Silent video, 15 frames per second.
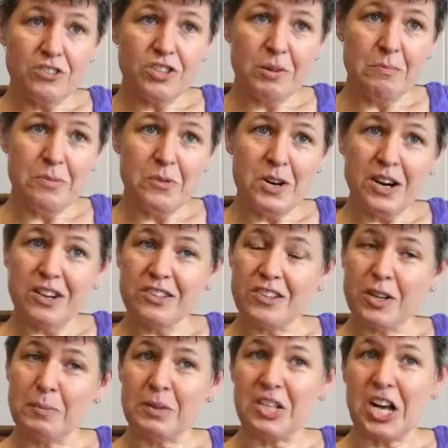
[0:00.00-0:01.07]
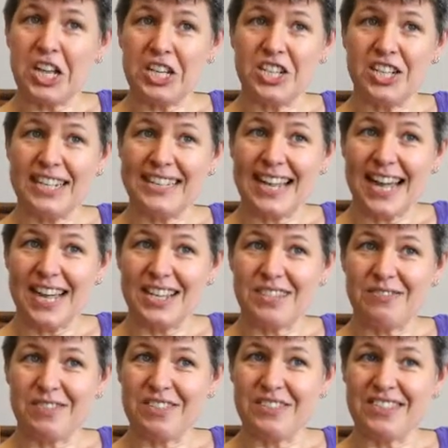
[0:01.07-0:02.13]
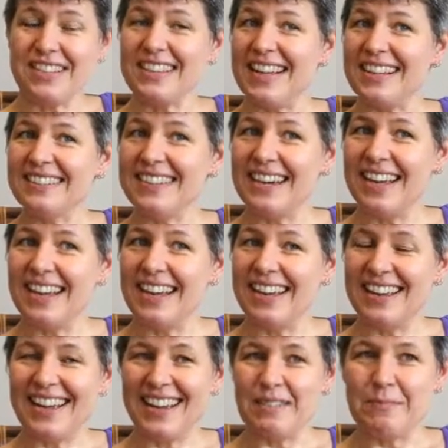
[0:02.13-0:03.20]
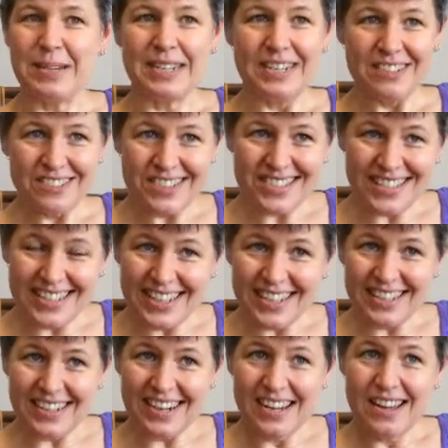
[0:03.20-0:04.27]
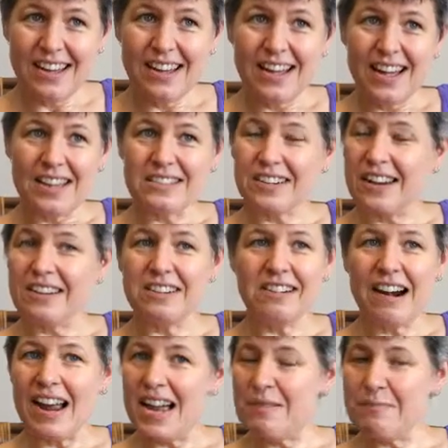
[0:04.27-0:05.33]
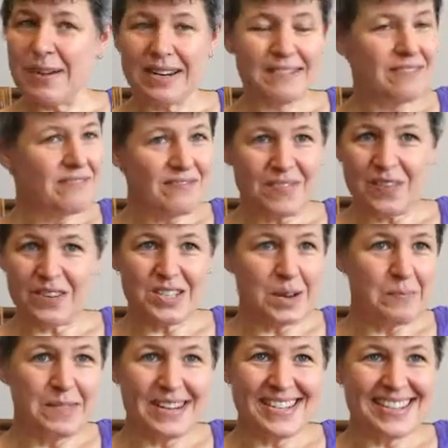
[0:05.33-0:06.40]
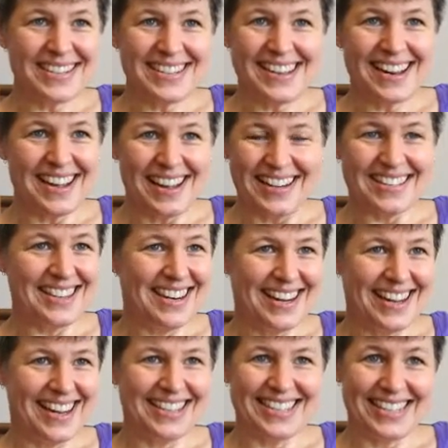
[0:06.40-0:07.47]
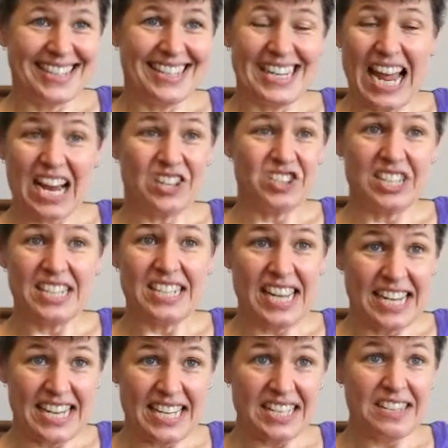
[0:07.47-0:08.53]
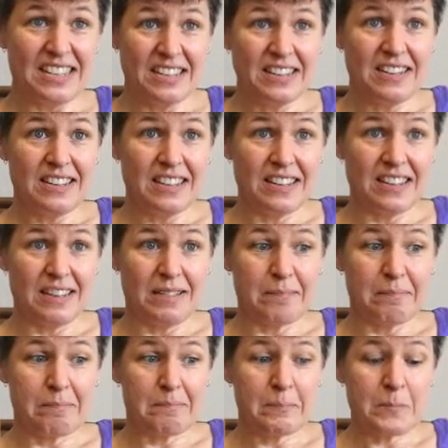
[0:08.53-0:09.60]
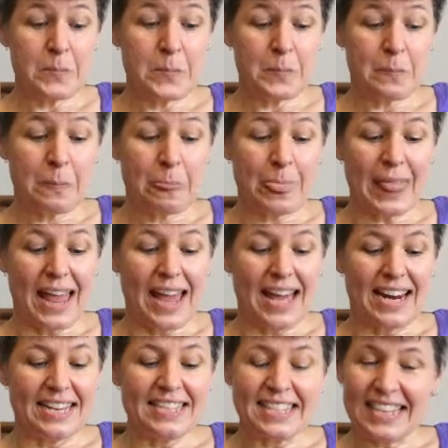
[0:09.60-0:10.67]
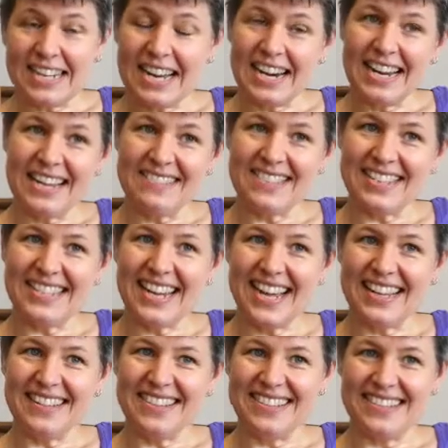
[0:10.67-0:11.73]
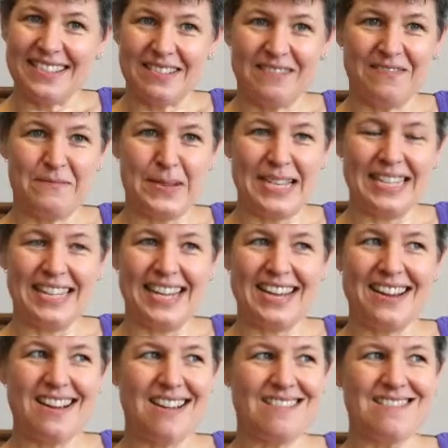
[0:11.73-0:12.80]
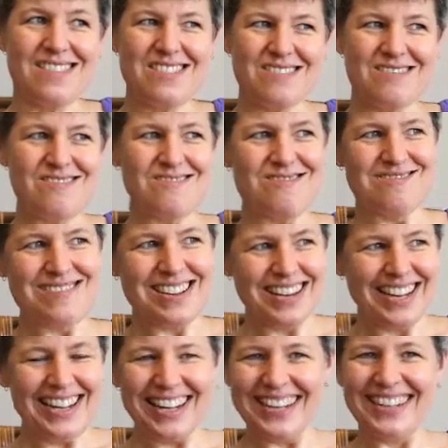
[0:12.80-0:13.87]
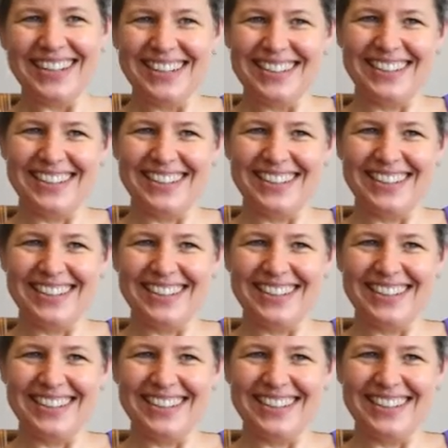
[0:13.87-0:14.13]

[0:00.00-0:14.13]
Jim Bogart's herpetology class, which is a class that I had been interested in as an undergrad, but for some reason I didn't actually take it. And I did it kind of as a test to be like, oh, can I,